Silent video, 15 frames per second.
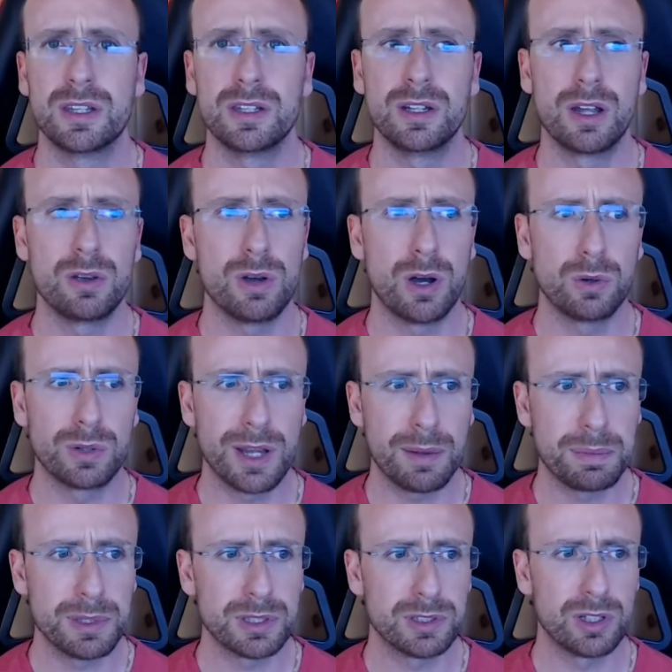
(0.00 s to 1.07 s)
old
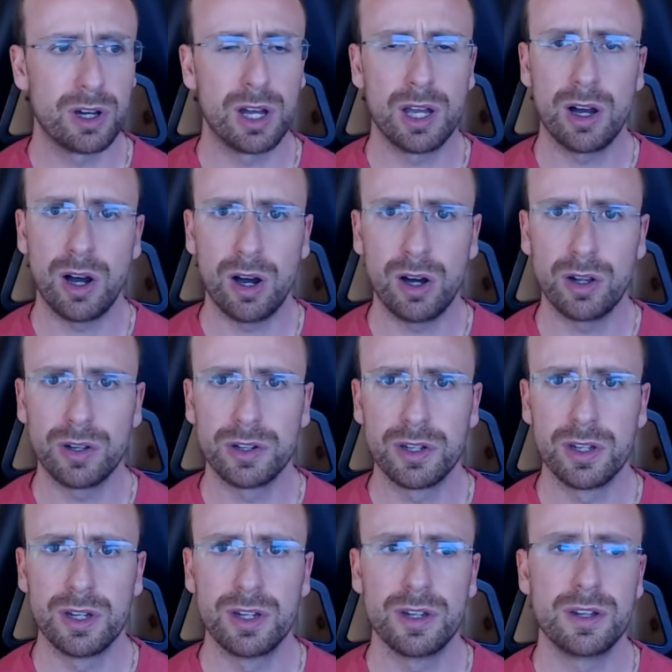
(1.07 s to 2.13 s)
habits die hard.
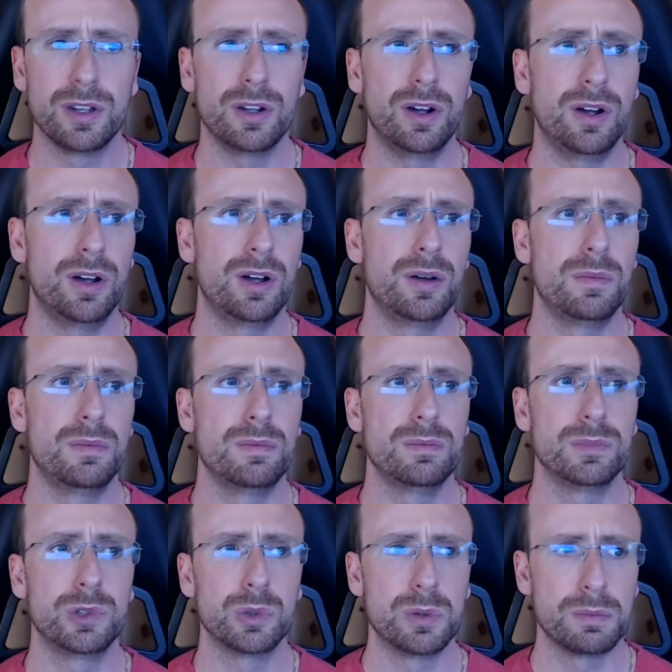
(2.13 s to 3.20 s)

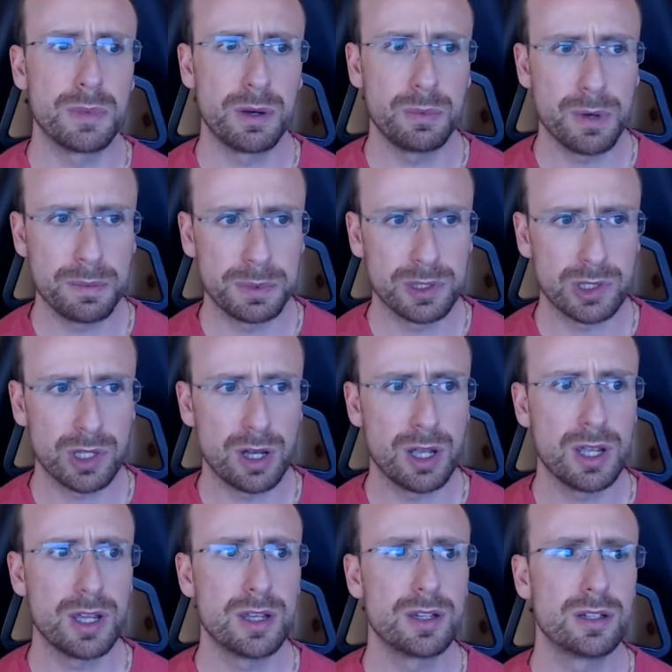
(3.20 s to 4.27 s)
Doing my website,
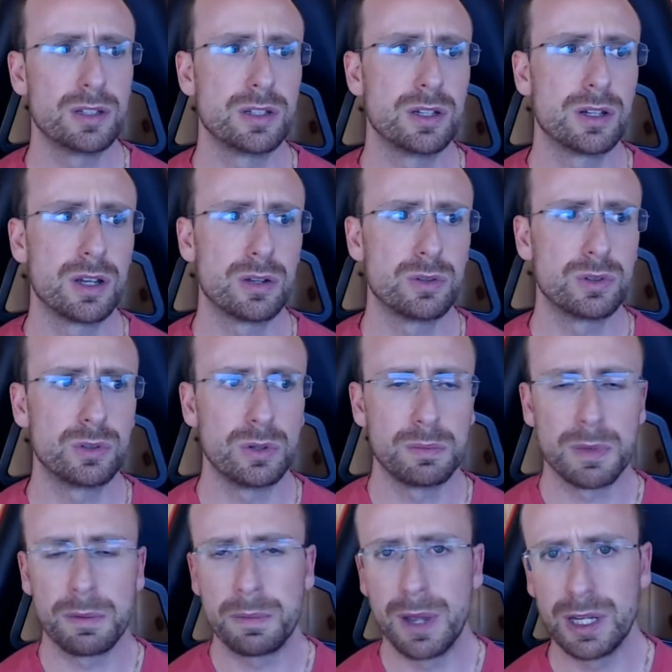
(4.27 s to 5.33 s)
doing my
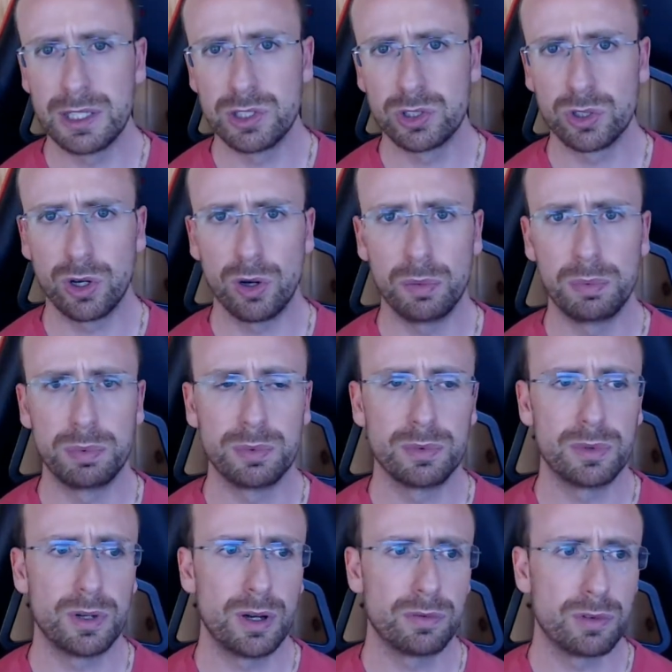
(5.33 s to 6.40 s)
main job.
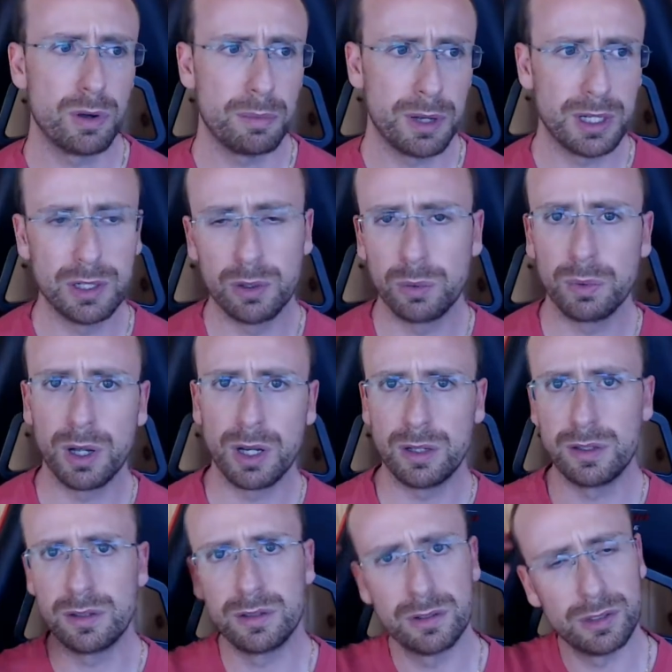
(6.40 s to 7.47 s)
I've got my little one,
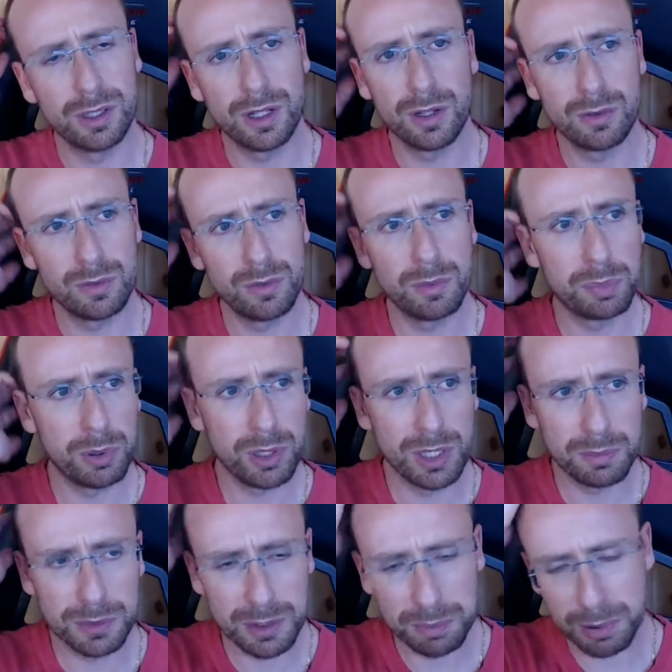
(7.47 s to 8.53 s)
putting him
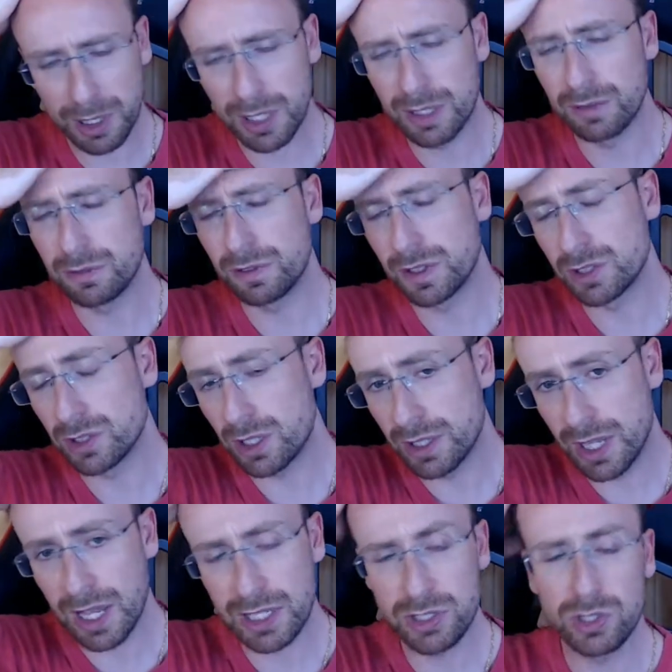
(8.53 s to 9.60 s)
to bed and things like
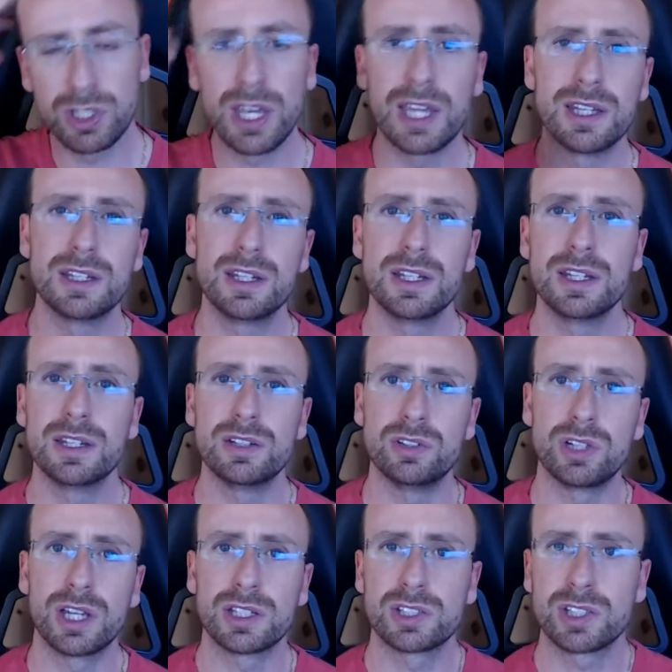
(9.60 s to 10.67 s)
that. And you
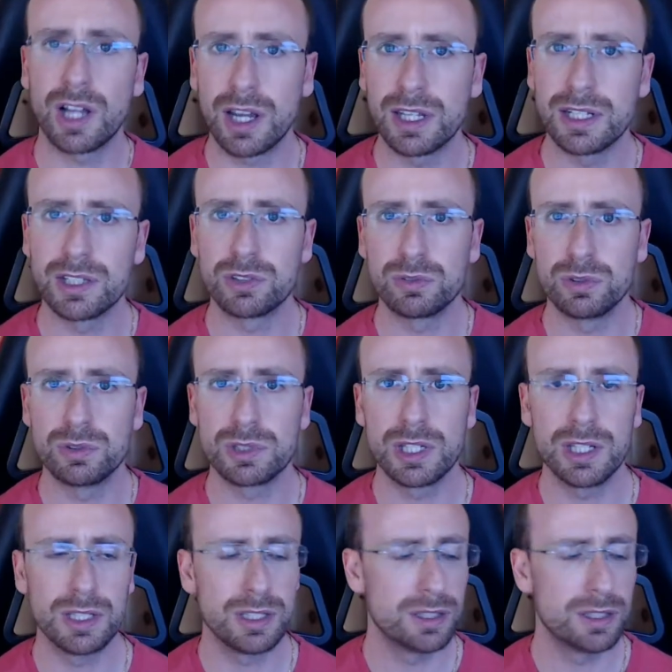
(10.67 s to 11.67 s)
get stuck in this routine.